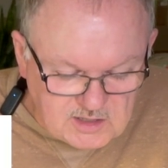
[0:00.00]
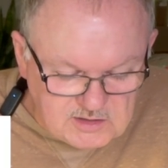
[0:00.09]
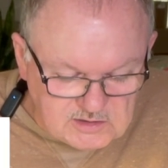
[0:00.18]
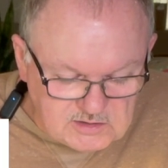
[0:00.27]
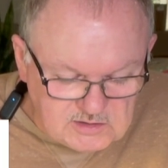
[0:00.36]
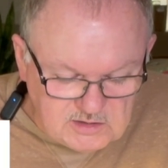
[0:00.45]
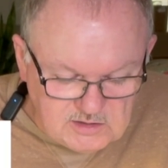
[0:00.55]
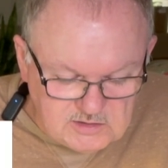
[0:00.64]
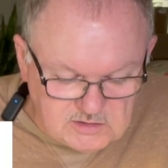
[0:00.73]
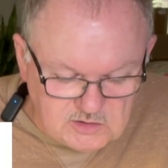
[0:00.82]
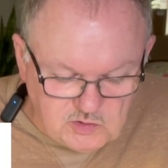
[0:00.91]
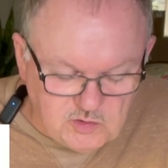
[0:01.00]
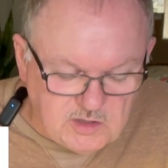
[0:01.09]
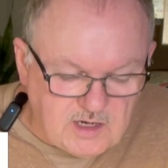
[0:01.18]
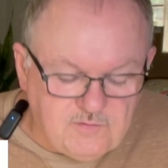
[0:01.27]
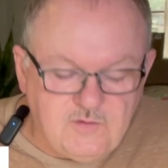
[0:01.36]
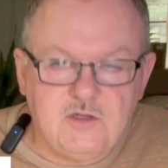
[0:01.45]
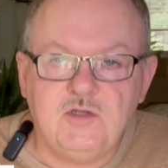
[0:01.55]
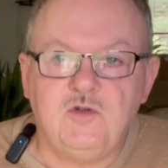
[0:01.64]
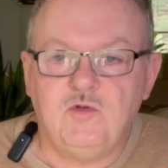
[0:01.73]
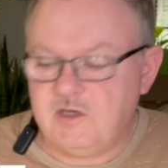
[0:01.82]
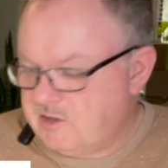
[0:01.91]
HSTs to 2 1/2 inch
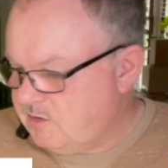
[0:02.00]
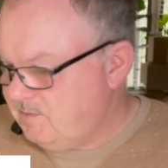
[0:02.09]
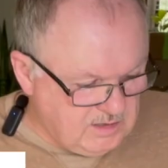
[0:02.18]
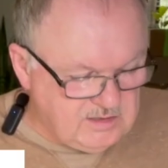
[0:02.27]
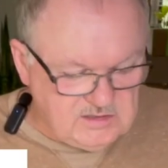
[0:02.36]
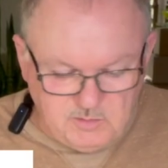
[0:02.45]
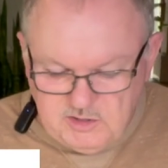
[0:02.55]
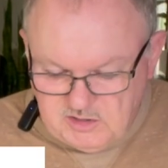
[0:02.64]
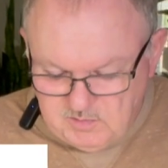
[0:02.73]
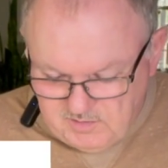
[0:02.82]
squares. And as I mentioned